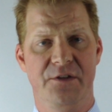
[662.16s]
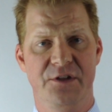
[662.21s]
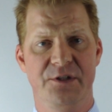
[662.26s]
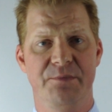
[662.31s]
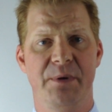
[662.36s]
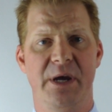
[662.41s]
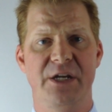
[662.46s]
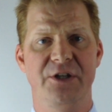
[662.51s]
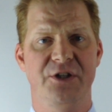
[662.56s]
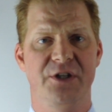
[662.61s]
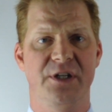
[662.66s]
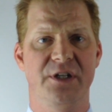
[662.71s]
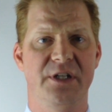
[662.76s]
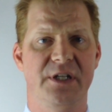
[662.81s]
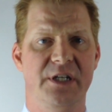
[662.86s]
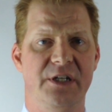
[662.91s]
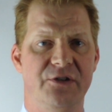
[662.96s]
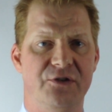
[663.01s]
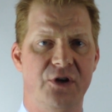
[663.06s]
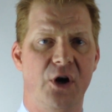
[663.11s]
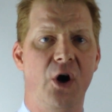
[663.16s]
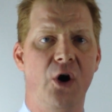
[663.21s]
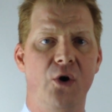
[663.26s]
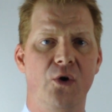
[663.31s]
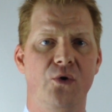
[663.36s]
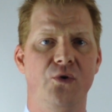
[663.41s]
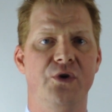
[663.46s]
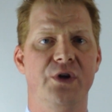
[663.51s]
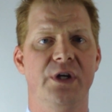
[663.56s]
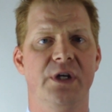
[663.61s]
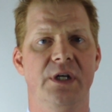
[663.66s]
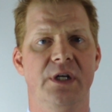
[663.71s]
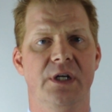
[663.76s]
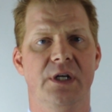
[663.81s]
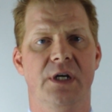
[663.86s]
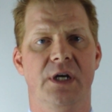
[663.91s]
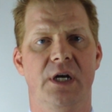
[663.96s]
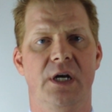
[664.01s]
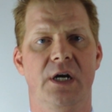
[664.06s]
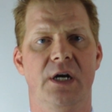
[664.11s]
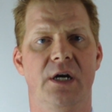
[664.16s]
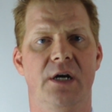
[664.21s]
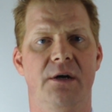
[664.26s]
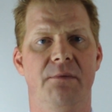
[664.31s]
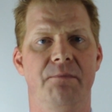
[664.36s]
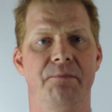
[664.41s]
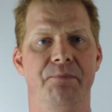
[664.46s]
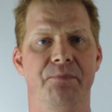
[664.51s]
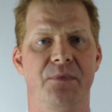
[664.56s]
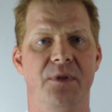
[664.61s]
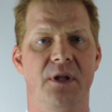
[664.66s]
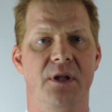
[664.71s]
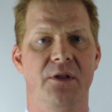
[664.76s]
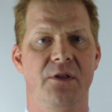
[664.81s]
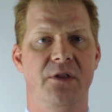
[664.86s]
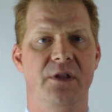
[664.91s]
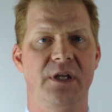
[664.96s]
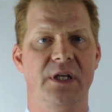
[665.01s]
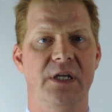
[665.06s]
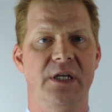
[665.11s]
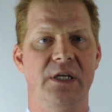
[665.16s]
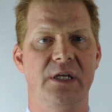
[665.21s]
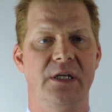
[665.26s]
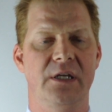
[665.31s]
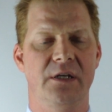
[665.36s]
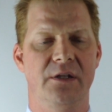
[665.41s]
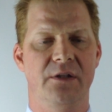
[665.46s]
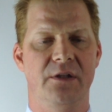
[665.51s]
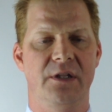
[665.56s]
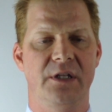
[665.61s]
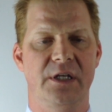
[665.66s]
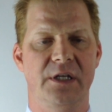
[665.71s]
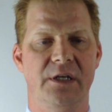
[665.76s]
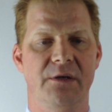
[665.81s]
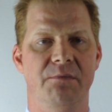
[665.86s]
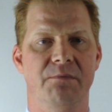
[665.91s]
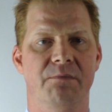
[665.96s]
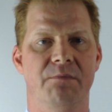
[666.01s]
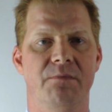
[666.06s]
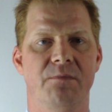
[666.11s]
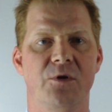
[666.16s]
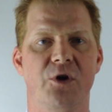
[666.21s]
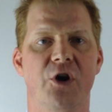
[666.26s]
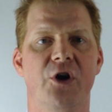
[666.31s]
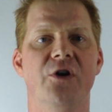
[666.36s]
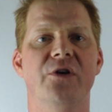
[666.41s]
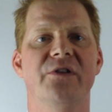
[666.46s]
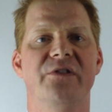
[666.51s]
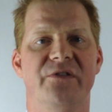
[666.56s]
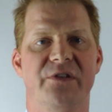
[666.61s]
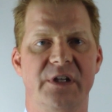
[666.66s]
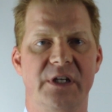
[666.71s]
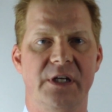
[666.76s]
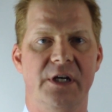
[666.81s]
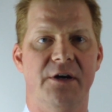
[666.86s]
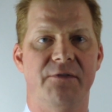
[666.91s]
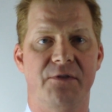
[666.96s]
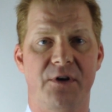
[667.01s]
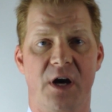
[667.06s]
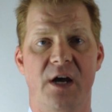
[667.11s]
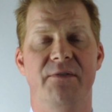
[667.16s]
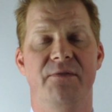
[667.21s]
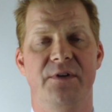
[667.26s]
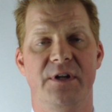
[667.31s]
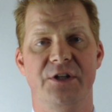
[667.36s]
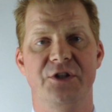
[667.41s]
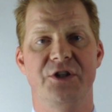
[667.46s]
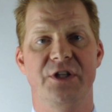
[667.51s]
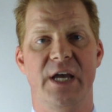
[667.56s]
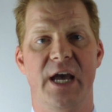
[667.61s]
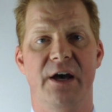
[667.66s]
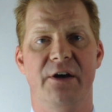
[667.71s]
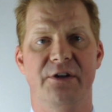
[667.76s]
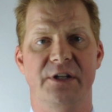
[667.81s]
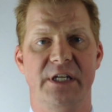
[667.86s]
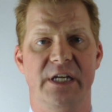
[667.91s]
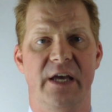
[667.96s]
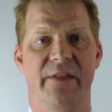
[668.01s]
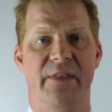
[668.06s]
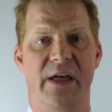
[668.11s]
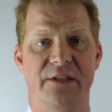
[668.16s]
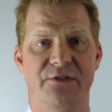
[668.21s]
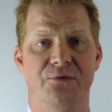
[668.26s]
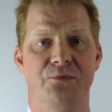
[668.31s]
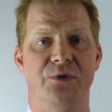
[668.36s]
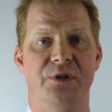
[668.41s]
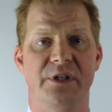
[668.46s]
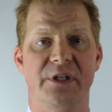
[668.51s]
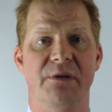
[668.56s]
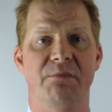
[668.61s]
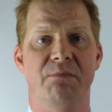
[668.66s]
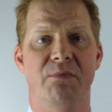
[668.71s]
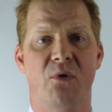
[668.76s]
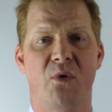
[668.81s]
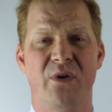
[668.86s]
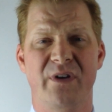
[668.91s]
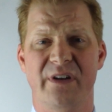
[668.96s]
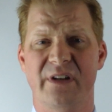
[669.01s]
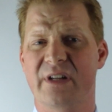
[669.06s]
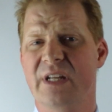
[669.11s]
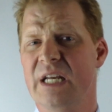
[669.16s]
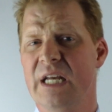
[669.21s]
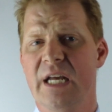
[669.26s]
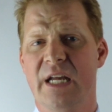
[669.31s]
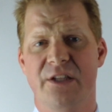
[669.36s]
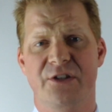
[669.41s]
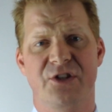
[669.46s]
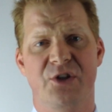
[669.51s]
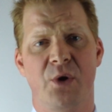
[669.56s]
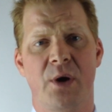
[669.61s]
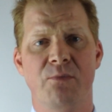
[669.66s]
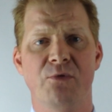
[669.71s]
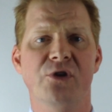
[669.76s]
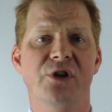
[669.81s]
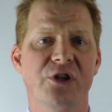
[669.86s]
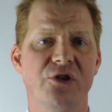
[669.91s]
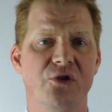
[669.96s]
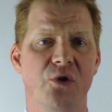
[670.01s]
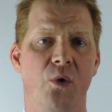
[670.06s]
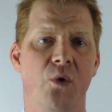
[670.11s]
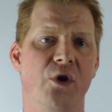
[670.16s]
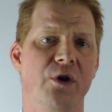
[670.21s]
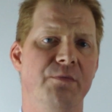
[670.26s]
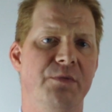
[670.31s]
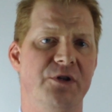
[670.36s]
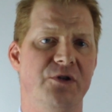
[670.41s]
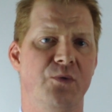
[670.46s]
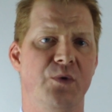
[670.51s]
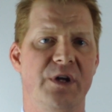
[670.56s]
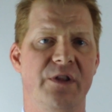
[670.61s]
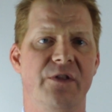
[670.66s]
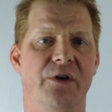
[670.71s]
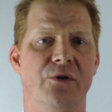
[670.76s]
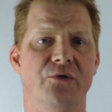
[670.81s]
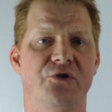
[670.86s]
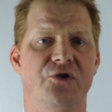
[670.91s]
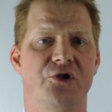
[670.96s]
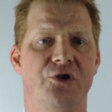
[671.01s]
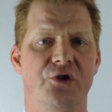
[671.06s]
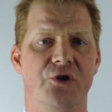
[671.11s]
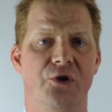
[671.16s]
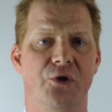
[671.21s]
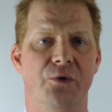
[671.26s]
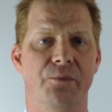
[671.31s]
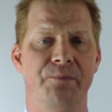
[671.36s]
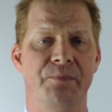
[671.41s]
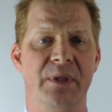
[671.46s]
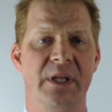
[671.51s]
this patient is owed the courtesy of confidentiality, and that's really important. So I'm really torn between those two.